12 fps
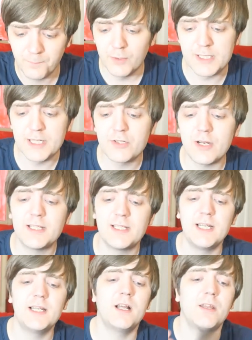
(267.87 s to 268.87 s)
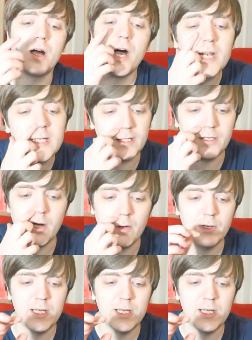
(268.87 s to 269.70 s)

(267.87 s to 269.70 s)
What's interesting that I didn't know